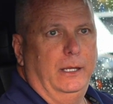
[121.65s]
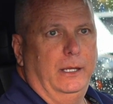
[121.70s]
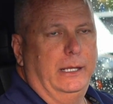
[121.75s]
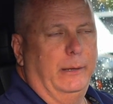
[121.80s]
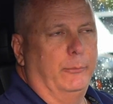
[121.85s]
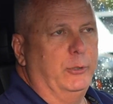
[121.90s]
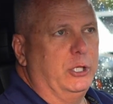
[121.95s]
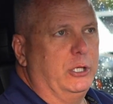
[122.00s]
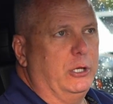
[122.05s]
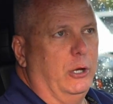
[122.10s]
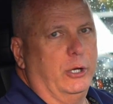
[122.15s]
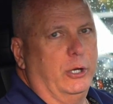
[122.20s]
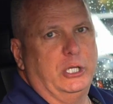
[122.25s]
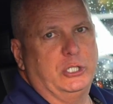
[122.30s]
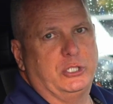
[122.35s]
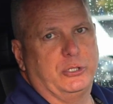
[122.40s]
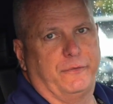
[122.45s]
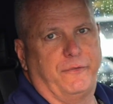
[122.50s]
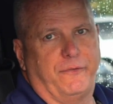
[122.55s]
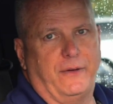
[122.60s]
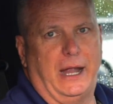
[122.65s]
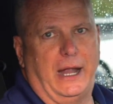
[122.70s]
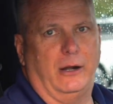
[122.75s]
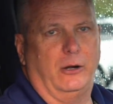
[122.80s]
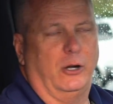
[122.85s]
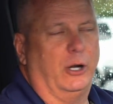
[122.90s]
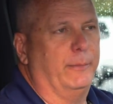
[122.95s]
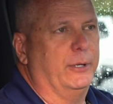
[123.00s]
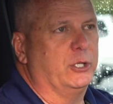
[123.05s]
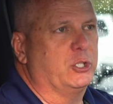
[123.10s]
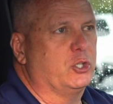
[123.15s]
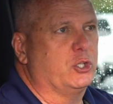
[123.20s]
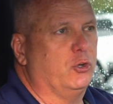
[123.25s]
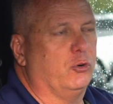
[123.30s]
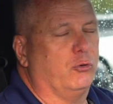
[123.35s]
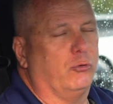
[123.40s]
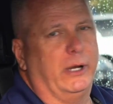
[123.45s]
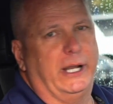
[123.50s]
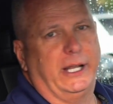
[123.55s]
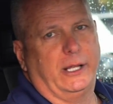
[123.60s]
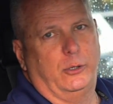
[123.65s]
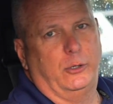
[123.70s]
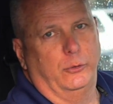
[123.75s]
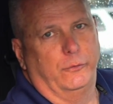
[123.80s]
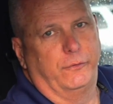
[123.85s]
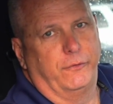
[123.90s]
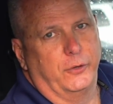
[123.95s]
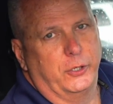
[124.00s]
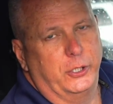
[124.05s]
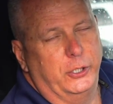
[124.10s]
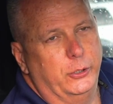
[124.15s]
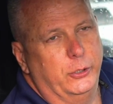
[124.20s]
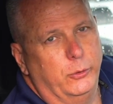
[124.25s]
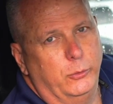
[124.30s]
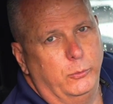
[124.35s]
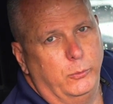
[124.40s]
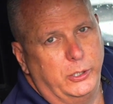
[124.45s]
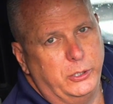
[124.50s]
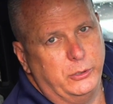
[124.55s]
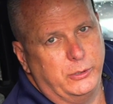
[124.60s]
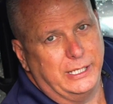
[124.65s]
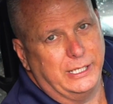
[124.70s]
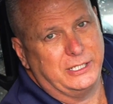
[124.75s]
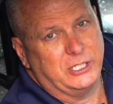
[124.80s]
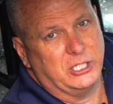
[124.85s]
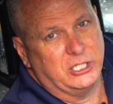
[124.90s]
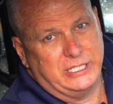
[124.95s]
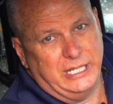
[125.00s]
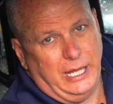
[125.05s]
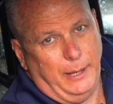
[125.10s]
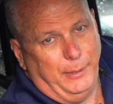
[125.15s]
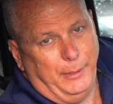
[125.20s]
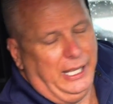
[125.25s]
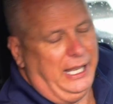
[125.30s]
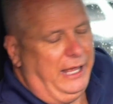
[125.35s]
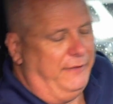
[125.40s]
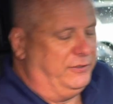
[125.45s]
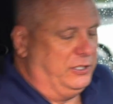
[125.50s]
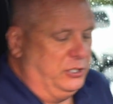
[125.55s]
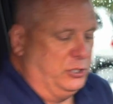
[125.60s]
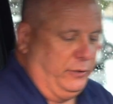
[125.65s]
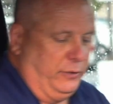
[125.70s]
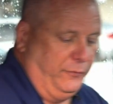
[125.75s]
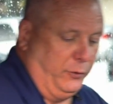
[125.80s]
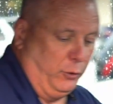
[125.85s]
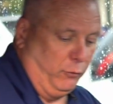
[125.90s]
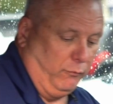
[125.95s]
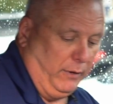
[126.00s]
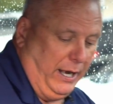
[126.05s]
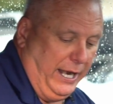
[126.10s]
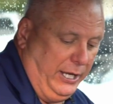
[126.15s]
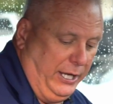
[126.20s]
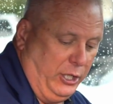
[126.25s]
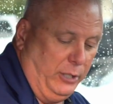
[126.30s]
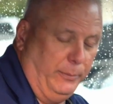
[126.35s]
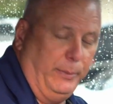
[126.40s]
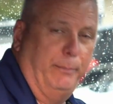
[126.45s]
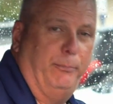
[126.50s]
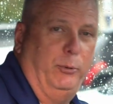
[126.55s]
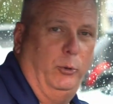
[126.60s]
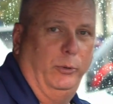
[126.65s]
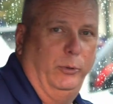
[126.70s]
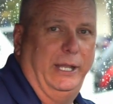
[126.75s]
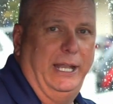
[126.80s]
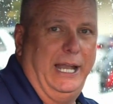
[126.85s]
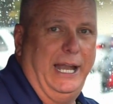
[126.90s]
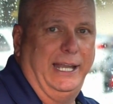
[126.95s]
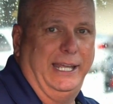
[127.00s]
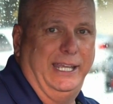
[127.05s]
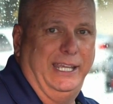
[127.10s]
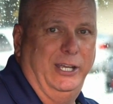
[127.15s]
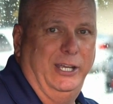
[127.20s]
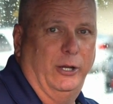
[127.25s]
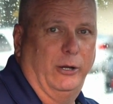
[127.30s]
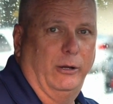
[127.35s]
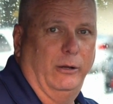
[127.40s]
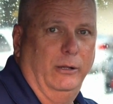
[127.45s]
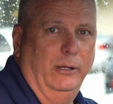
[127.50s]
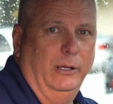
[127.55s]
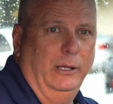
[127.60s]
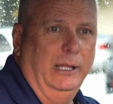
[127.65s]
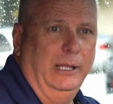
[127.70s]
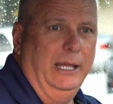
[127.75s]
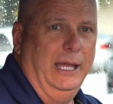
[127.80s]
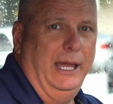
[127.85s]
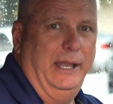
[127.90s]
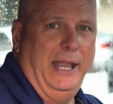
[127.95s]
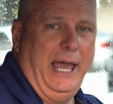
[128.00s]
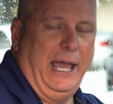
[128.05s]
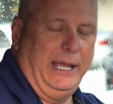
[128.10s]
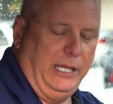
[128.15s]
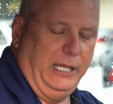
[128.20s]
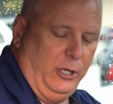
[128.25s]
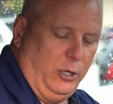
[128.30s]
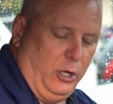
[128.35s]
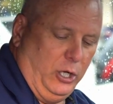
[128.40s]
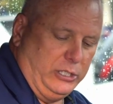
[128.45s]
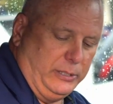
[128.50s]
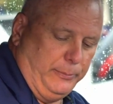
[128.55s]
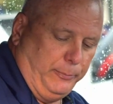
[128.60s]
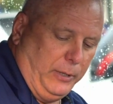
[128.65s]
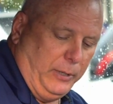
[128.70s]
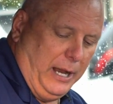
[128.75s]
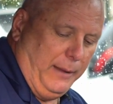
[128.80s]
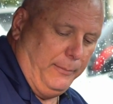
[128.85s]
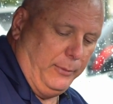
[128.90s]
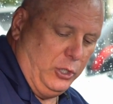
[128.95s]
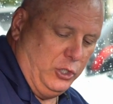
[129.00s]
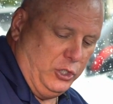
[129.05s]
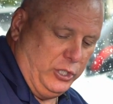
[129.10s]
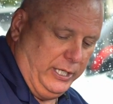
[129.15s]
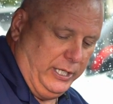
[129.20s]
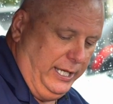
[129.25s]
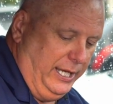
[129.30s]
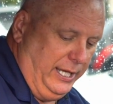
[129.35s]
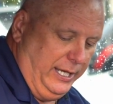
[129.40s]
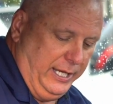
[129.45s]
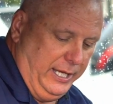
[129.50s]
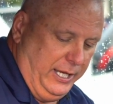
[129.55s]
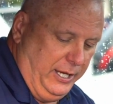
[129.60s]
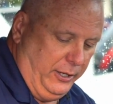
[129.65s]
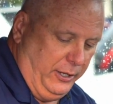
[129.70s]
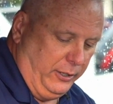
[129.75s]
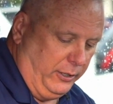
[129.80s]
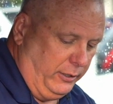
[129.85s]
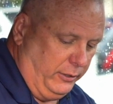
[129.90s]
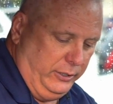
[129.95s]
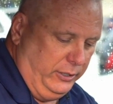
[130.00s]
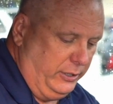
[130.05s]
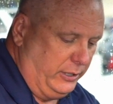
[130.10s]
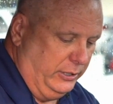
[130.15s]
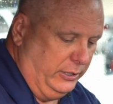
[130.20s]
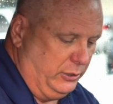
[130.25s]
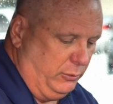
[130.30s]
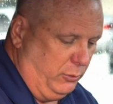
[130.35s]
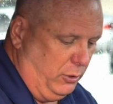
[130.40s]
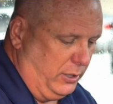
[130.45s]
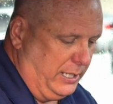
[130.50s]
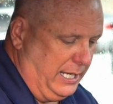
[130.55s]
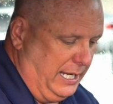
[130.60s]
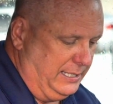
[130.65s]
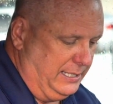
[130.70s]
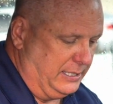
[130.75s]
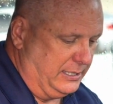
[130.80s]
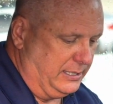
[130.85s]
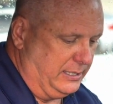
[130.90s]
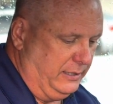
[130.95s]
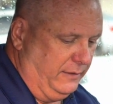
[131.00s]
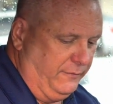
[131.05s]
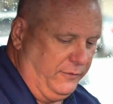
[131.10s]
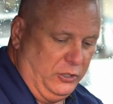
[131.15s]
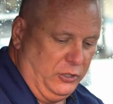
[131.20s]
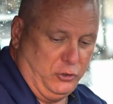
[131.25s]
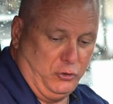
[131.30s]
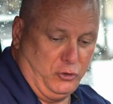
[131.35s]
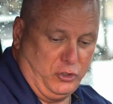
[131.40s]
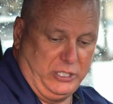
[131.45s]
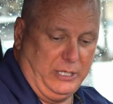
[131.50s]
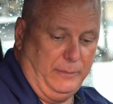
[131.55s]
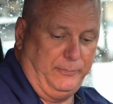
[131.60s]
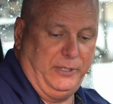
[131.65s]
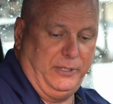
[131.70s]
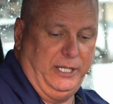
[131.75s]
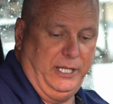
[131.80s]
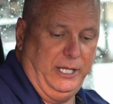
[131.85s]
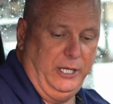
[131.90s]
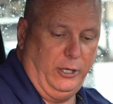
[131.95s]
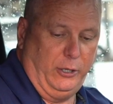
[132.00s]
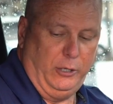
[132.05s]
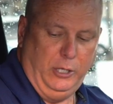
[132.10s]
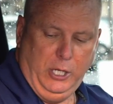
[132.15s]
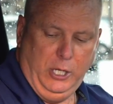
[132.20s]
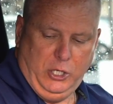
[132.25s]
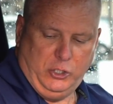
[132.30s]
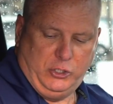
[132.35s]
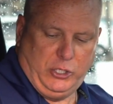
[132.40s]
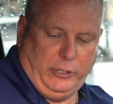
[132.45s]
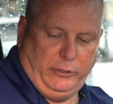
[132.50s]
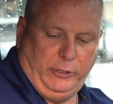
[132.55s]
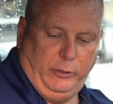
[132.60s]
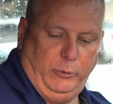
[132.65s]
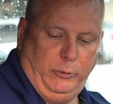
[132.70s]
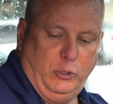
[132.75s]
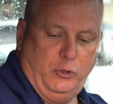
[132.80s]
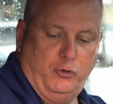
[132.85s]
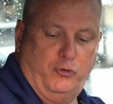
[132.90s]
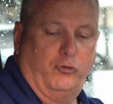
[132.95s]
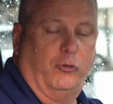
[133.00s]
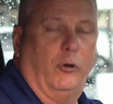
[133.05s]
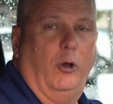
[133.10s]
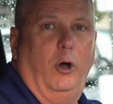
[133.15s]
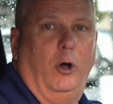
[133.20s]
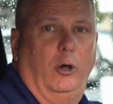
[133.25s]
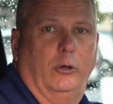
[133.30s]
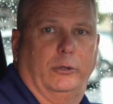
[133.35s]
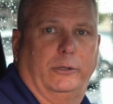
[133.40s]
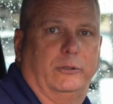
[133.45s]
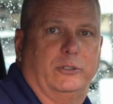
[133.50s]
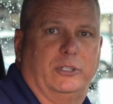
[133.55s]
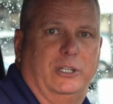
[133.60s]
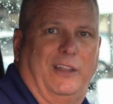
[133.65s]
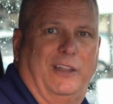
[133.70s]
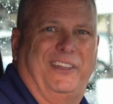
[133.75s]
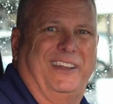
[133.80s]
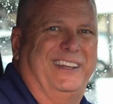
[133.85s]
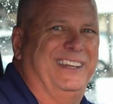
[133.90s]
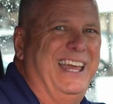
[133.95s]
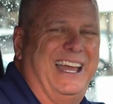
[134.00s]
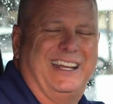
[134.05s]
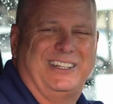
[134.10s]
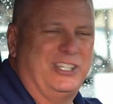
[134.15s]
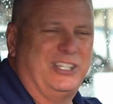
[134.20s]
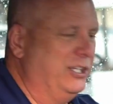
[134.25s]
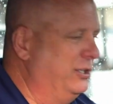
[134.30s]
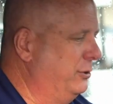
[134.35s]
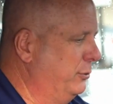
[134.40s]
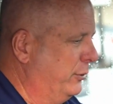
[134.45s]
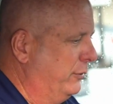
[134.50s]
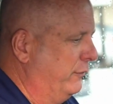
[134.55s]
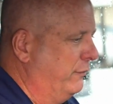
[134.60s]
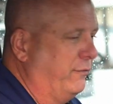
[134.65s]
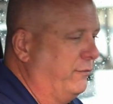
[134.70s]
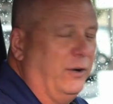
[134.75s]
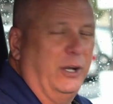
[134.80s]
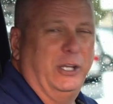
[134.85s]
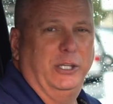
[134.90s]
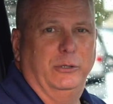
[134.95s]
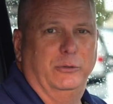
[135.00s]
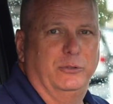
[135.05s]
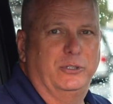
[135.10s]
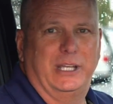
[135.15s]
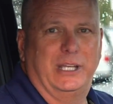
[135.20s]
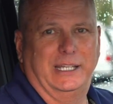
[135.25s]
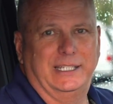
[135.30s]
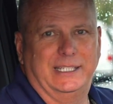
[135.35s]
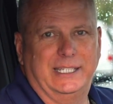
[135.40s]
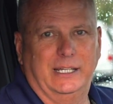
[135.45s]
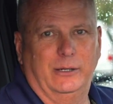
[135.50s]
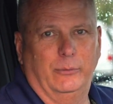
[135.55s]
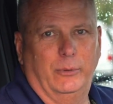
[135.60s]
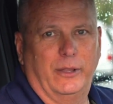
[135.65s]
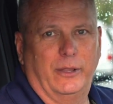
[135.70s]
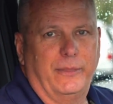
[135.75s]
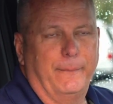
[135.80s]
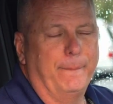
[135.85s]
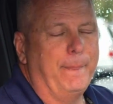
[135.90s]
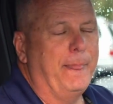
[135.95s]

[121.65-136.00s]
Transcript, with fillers: Now, when you go get your firearm, it's critical for you when you get this. Now, I'm a lefty, so if you're righty, you can be pulling it out of here. And that can cause a problem because you can hit here or you can do all kinds of stuff because there's something here. Generally, when you draw, there's nothing next to you or in front of you that you got to deal with.